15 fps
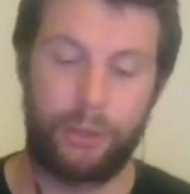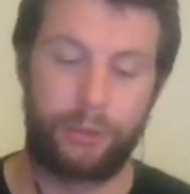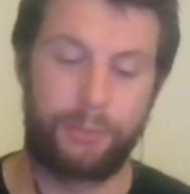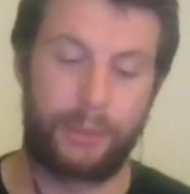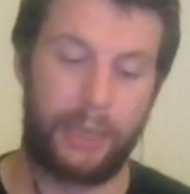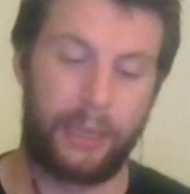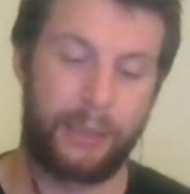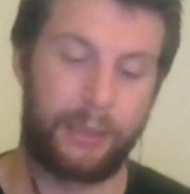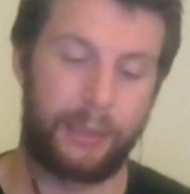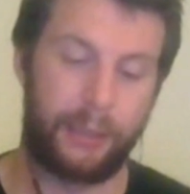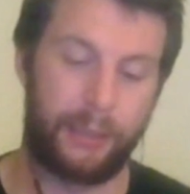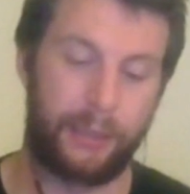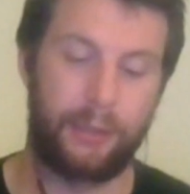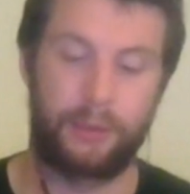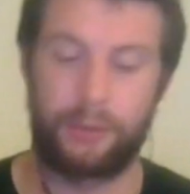pushback,
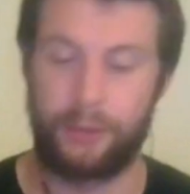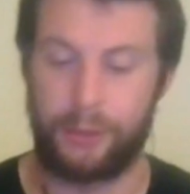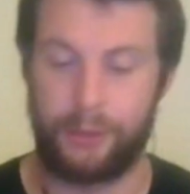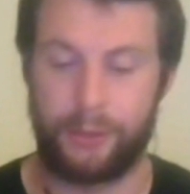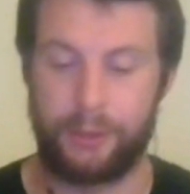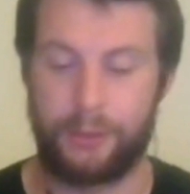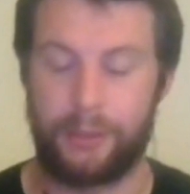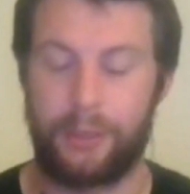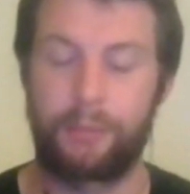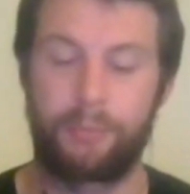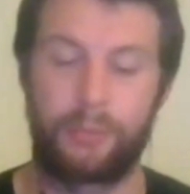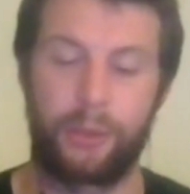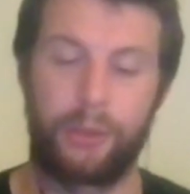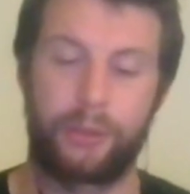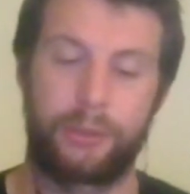like just
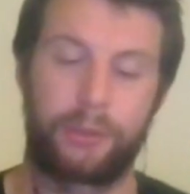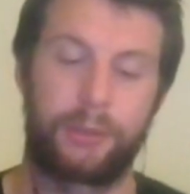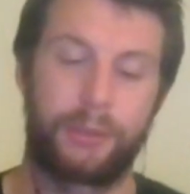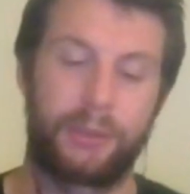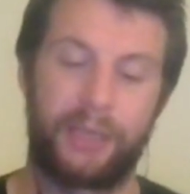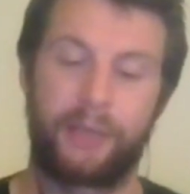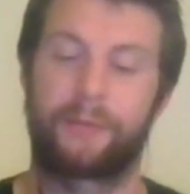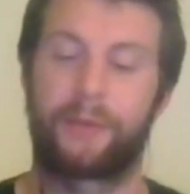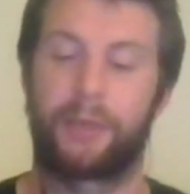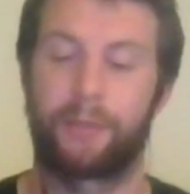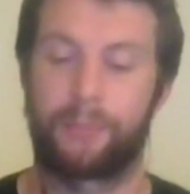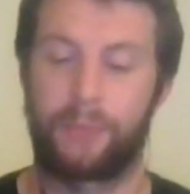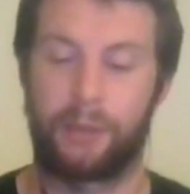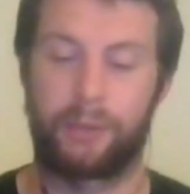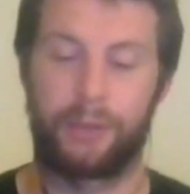keep production safe,
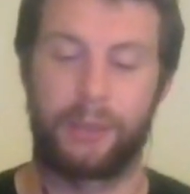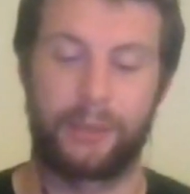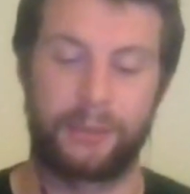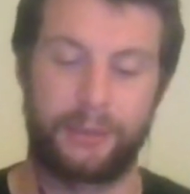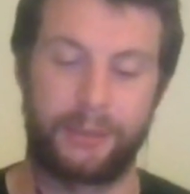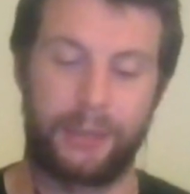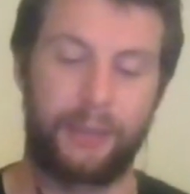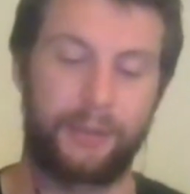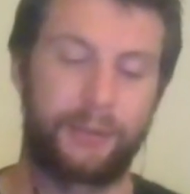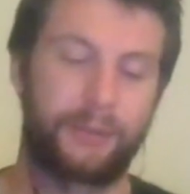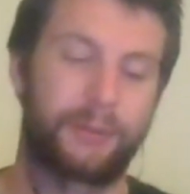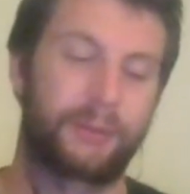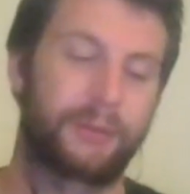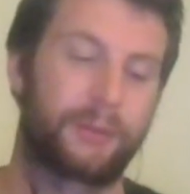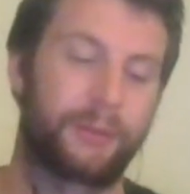keep the online
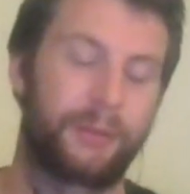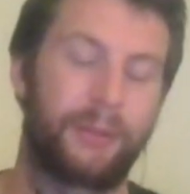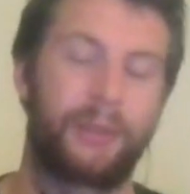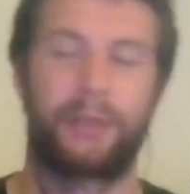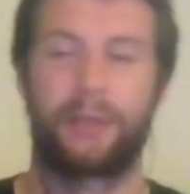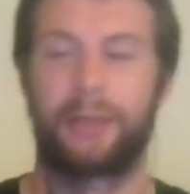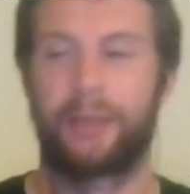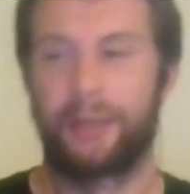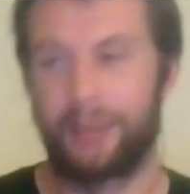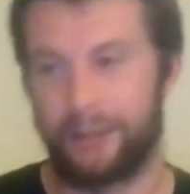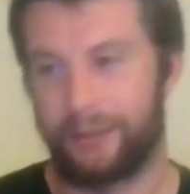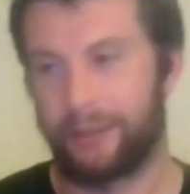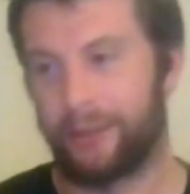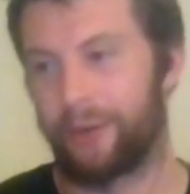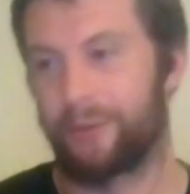sales.
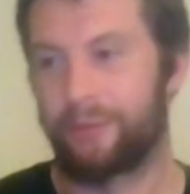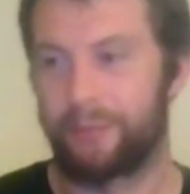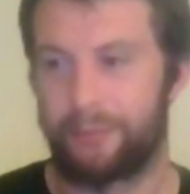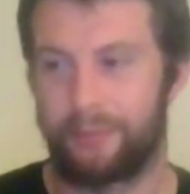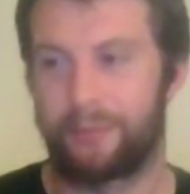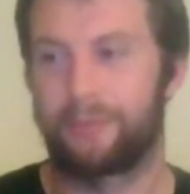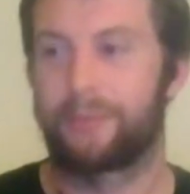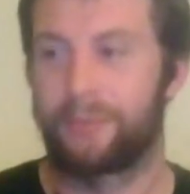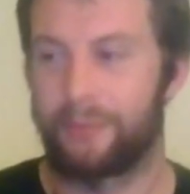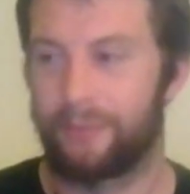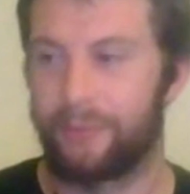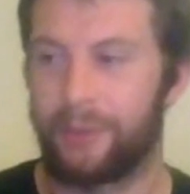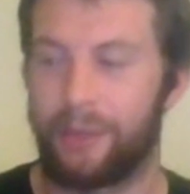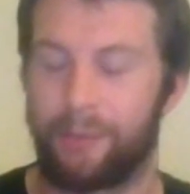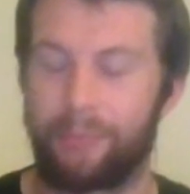
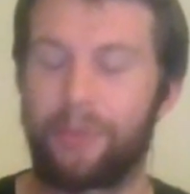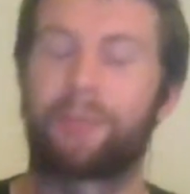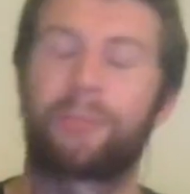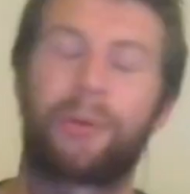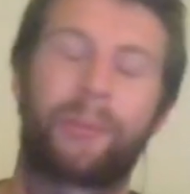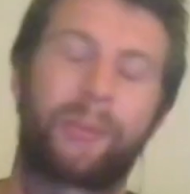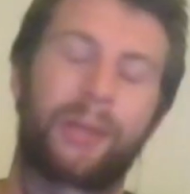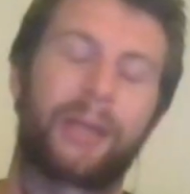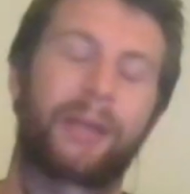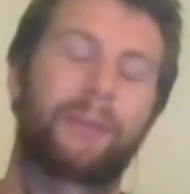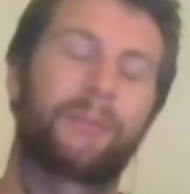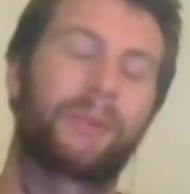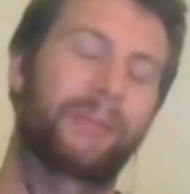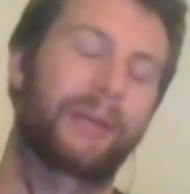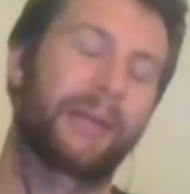We can bring public
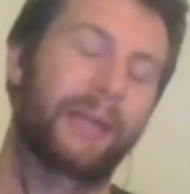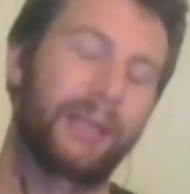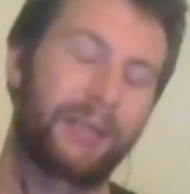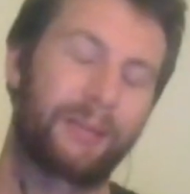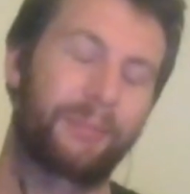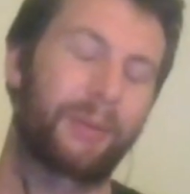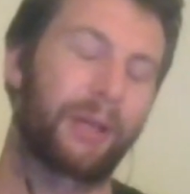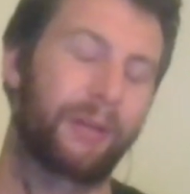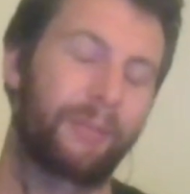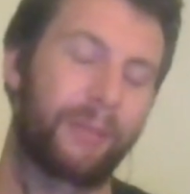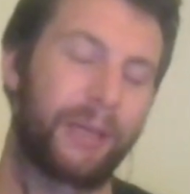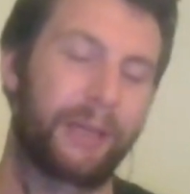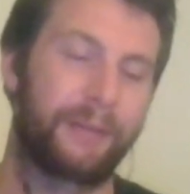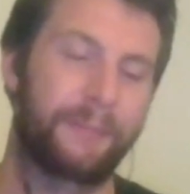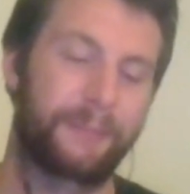in when we need to bring
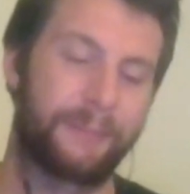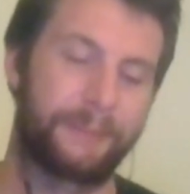them in.